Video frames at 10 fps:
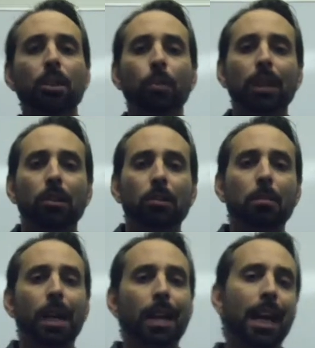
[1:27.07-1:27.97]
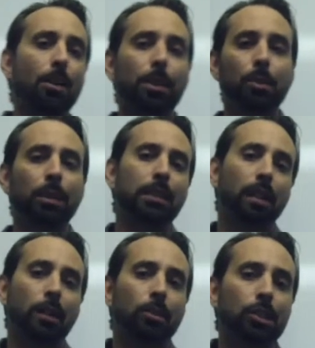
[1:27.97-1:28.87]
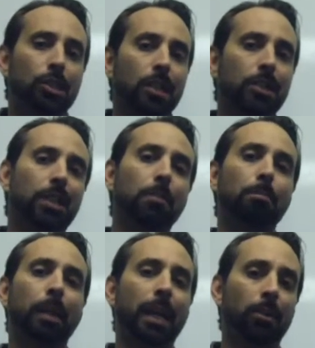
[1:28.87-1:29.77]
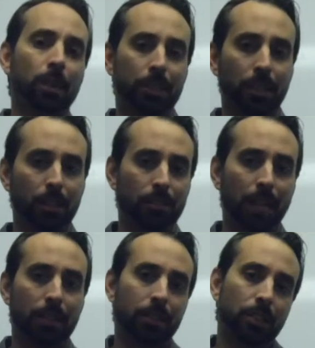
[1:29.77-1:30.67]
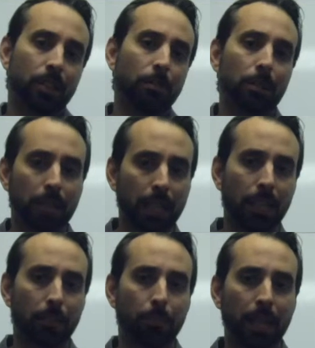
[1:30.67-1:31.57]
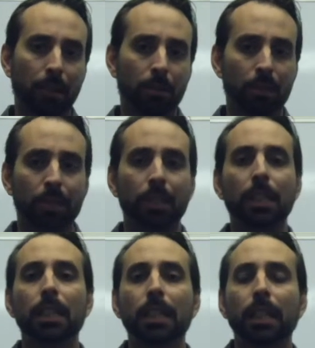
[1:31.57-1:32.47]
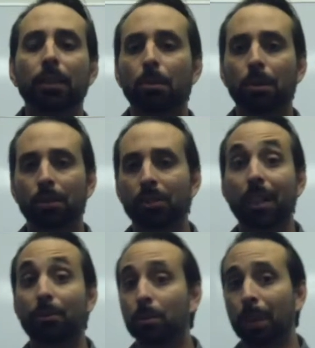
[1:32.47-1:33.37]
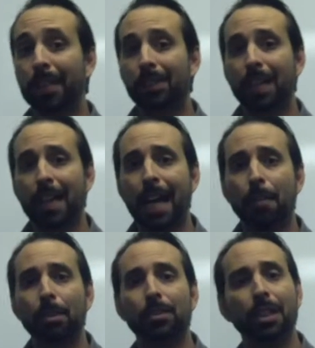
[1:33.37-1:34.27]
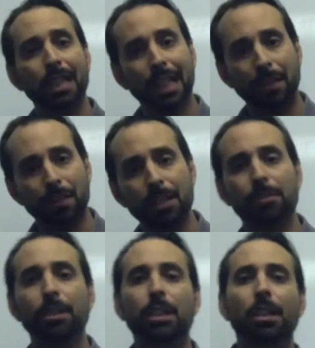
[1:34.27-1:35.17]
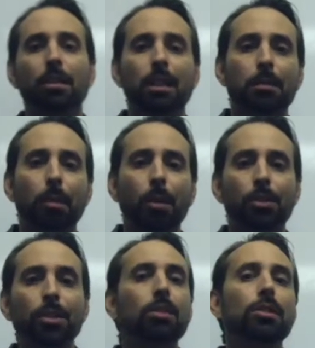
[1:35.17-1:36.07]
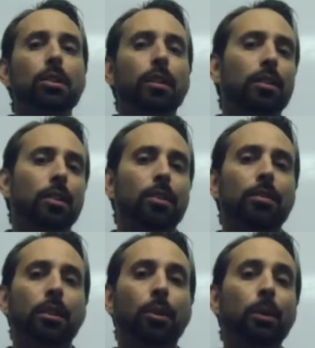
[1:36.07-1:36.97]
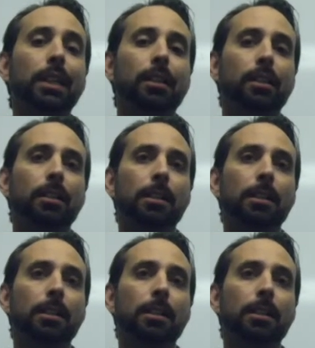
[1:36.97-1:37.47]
we learned about how the Greek language does comparative. How does it communicate comparison? And there were several ways that happens. In this video, in part 2, you're going to learn the Greek